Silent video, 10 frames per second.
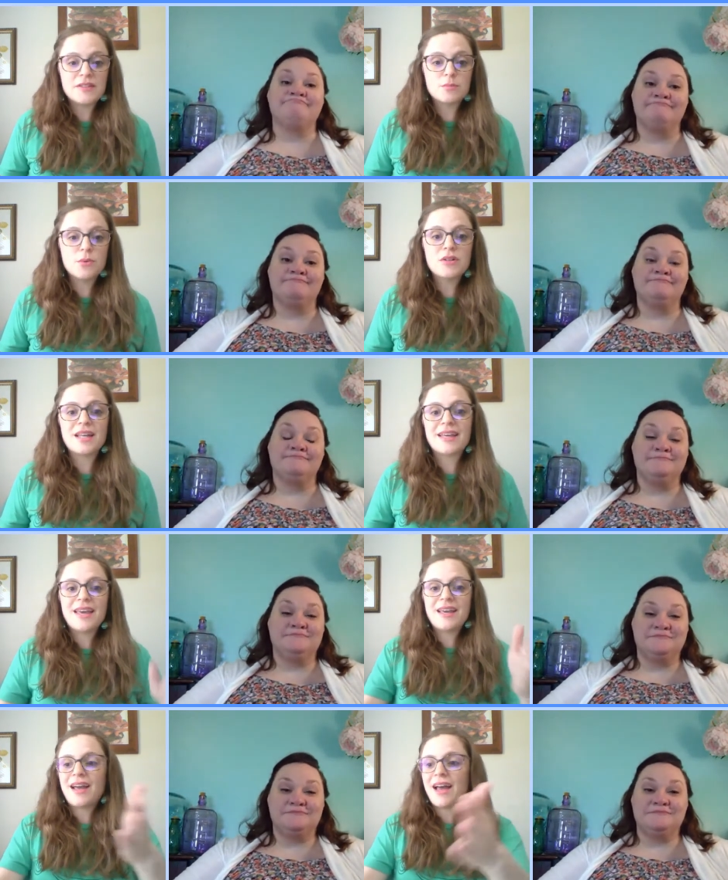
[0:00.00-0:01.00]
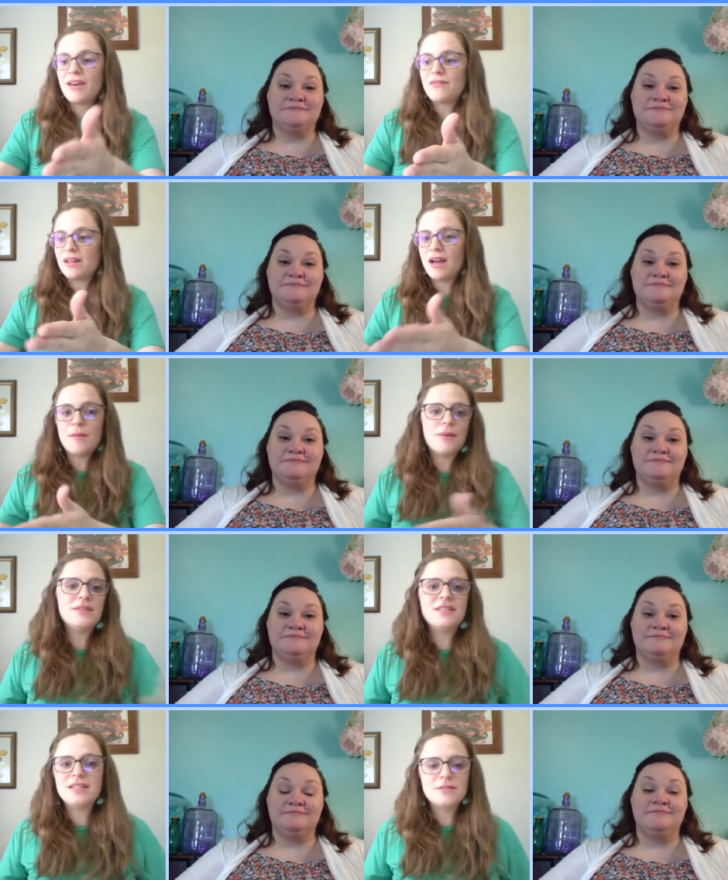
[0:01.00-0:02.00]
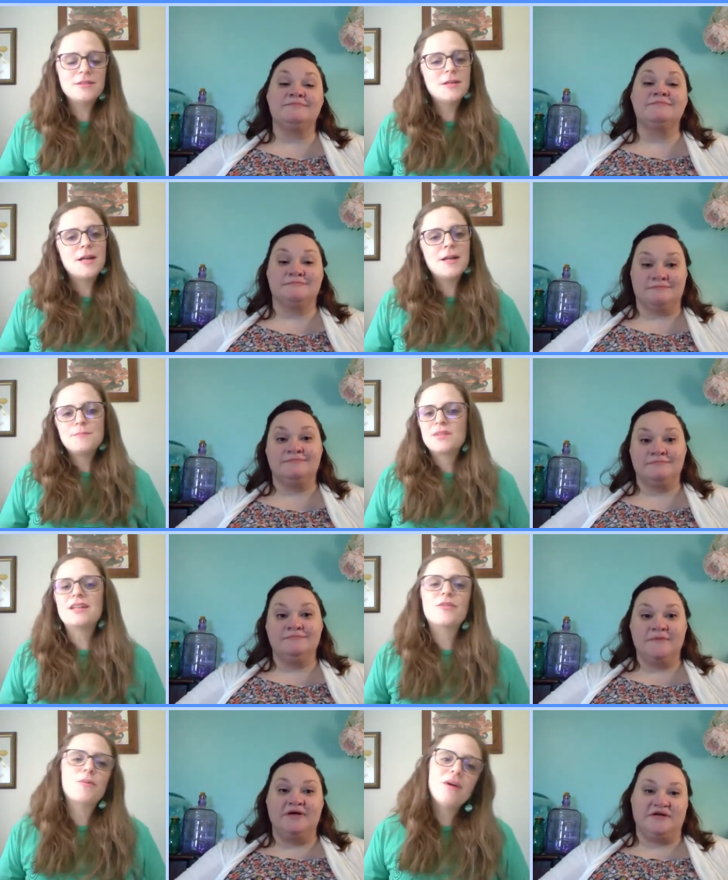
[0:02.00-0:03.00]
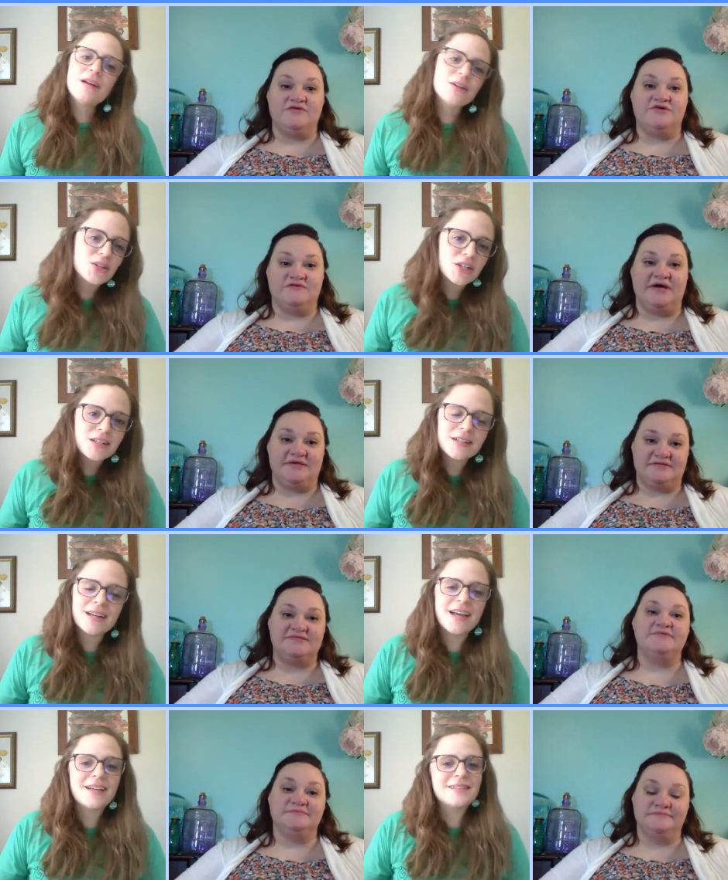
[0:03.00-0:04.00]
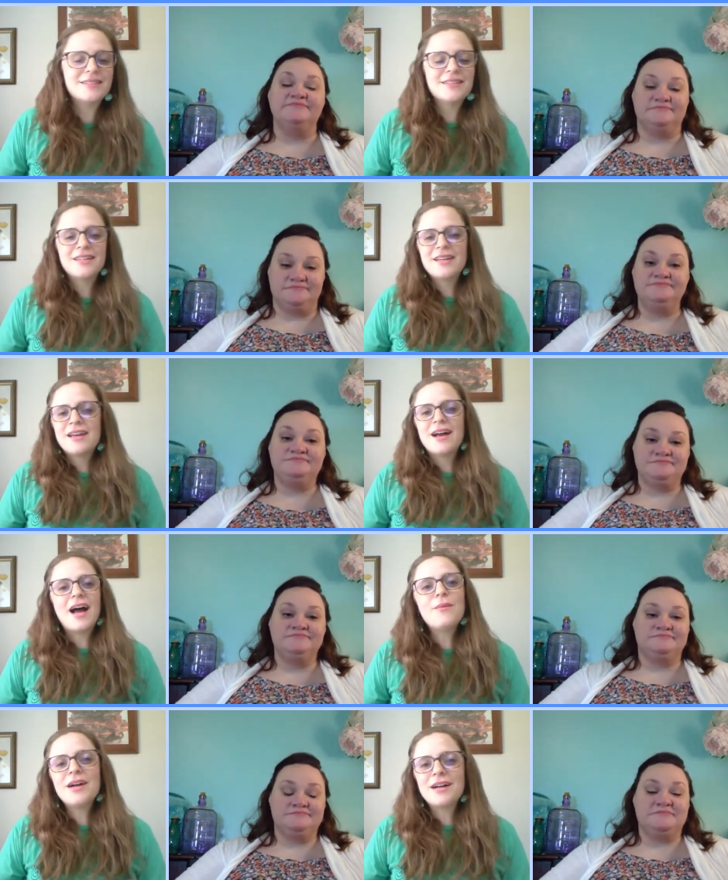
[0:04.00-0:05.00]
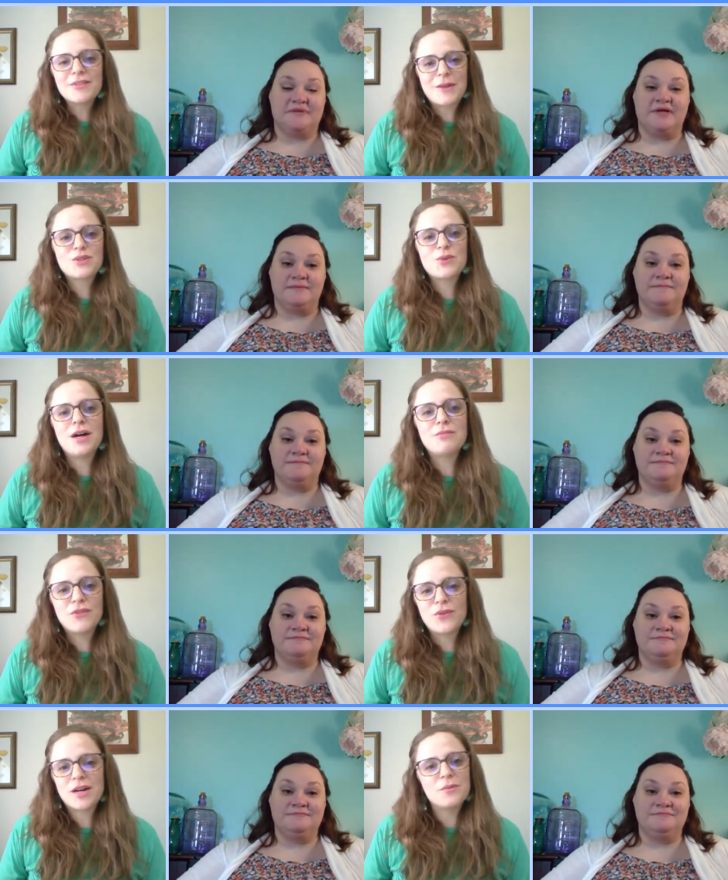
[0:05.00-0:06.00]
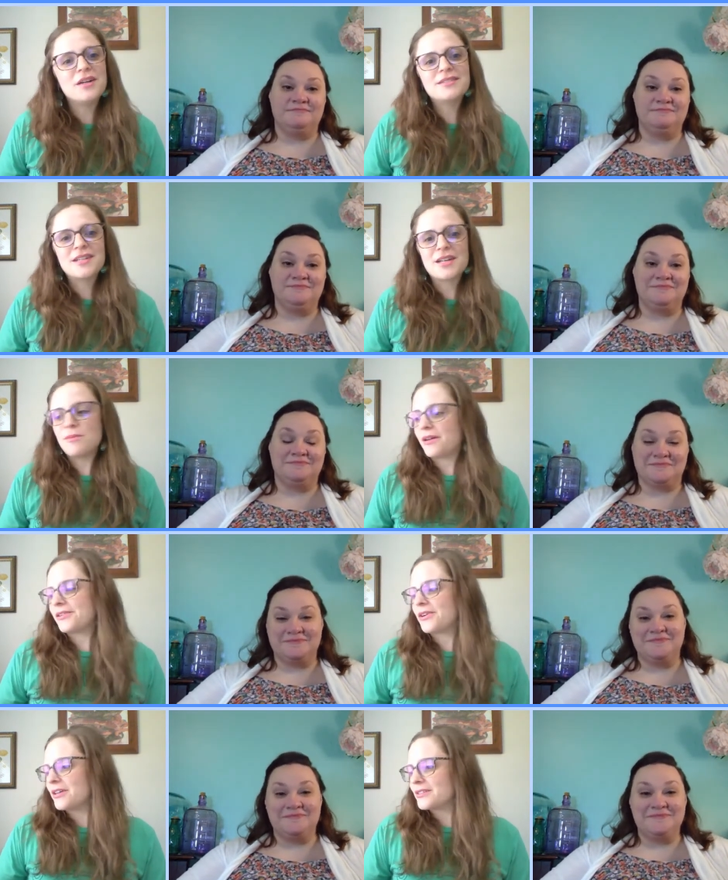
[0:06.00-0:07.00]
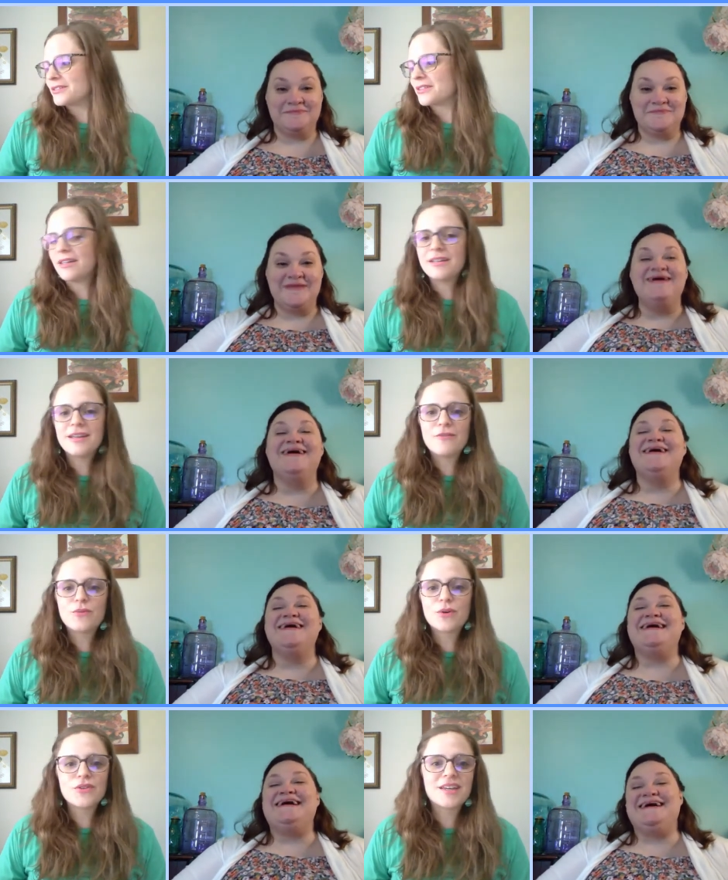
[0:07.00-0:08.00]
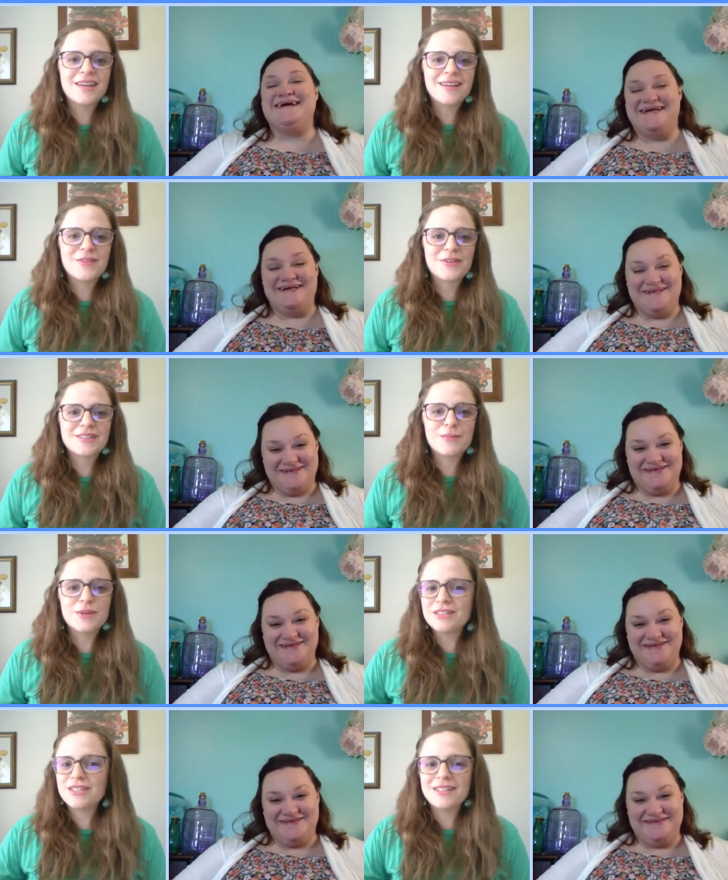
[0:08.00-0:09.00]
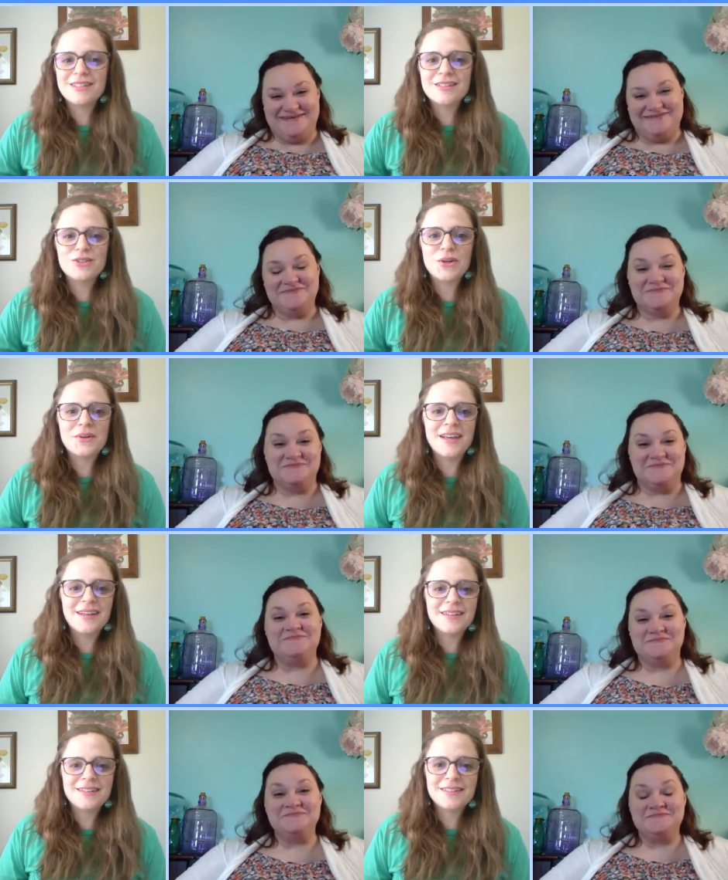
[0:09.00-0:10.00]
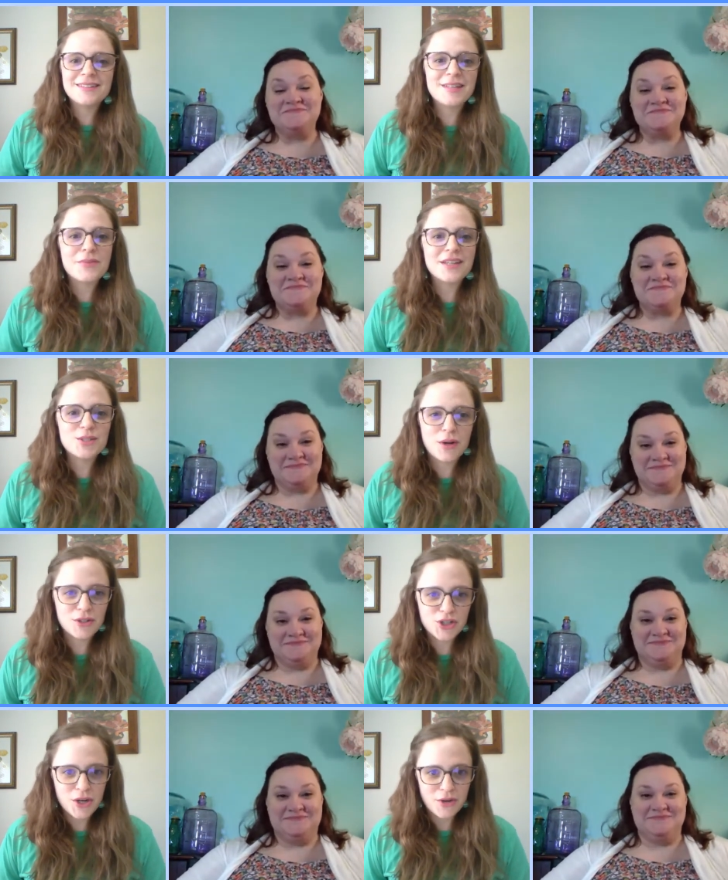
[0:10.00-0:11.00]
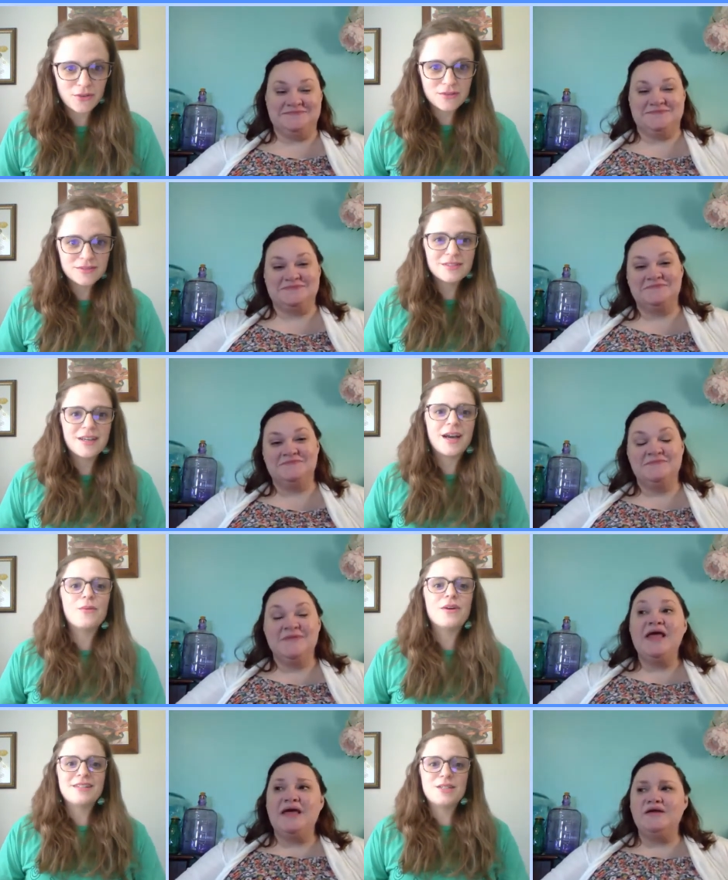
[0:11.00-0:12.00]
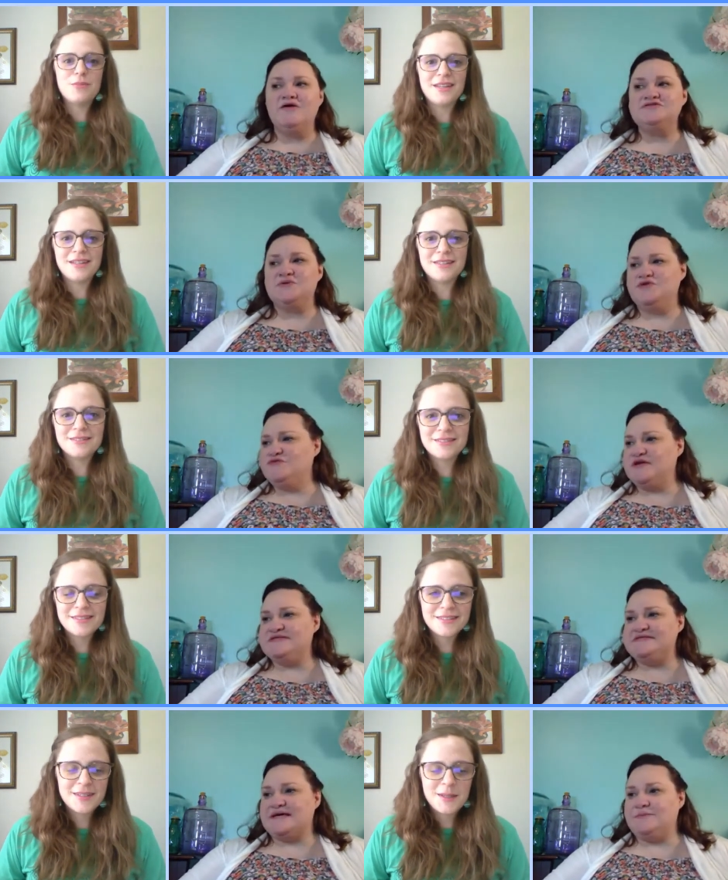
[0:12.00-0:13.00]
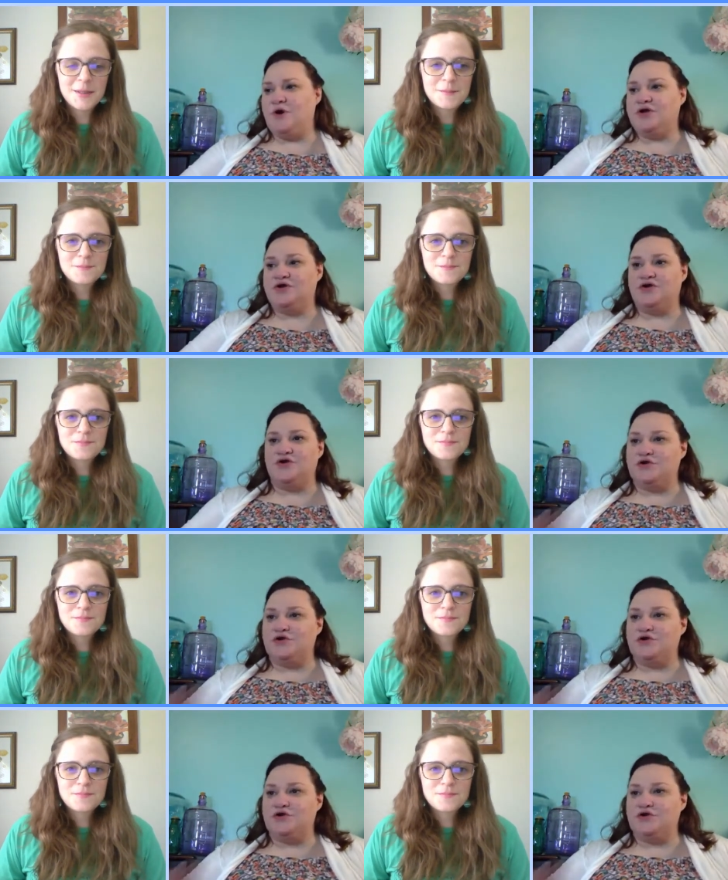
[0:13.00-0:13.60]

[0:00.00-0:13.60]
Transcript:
Speaker 1: these books, I can't have it up. I would need another monitor and I want a glam squad before I want a second monitor, honestly. If you're looking for someone to donate something to our show, I want it. And also, when
Speaker 2: you've got a second monitor, you're